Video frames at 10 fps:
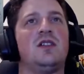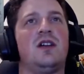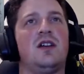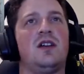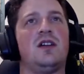
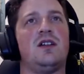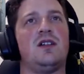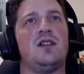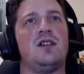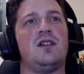
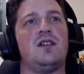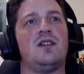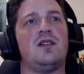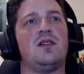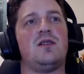
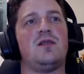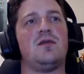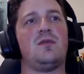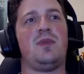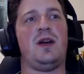
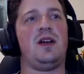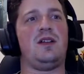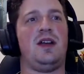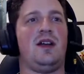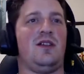But
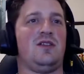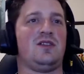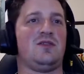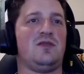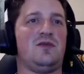now
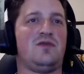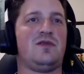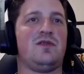it's sort of,